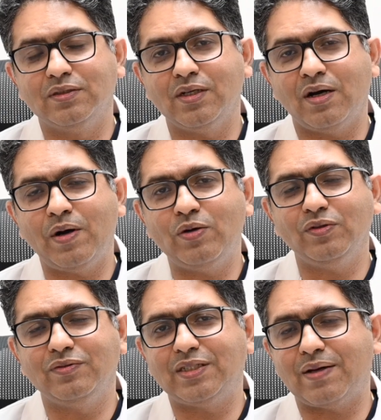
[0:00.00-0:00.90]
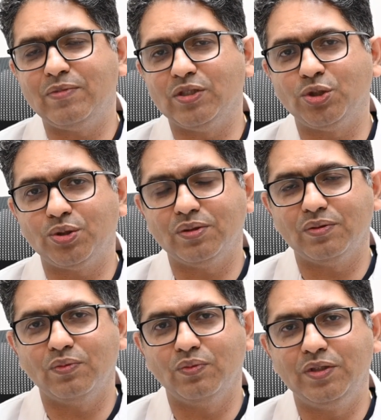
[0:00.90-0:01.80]
The amount of damage
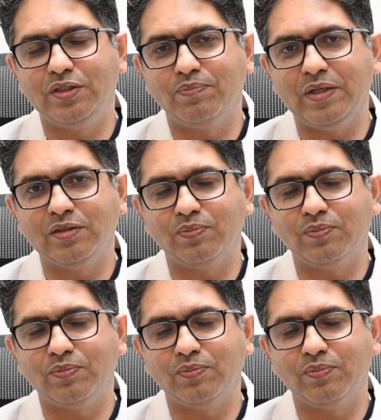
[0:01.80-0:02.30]
will depend